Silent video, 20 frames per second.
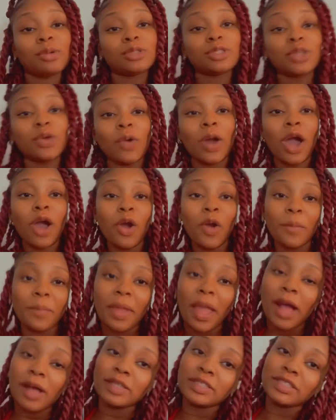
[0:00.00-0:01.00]
So I hope
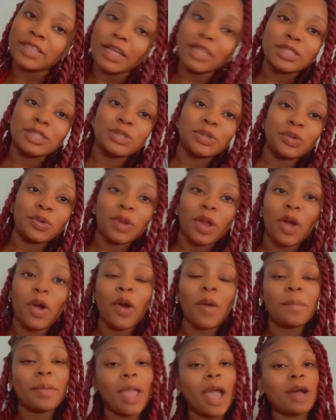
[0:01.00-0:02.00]
y'all stay tuned. I
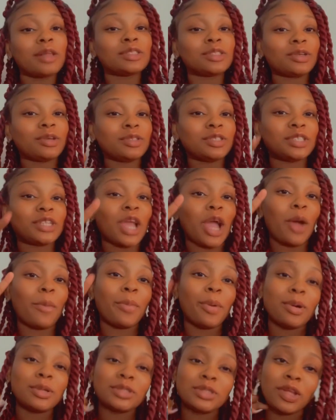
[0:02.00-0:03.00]
hope y'all turn y'all
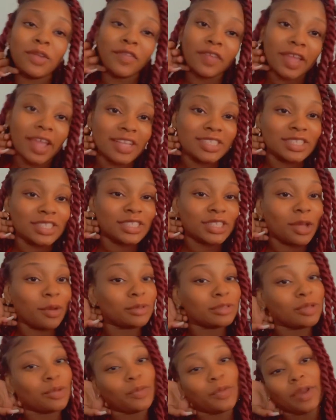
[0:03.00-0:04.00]
post notifications
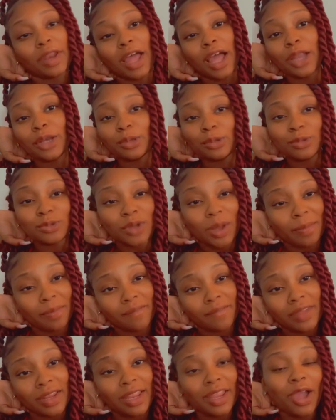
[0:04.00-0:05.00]
on so when I do drop
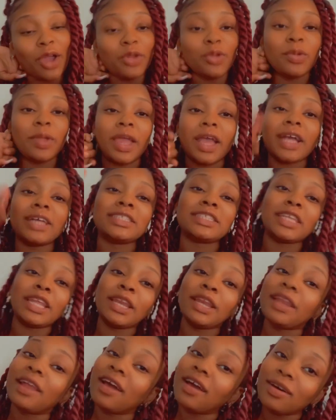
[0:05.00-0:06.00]
a video, you guys will
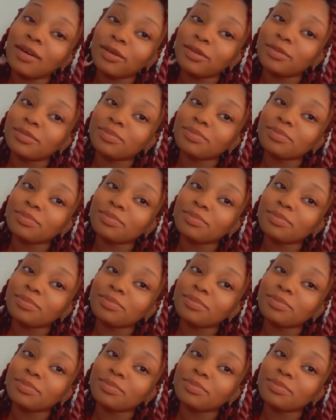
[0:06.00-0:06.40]
know.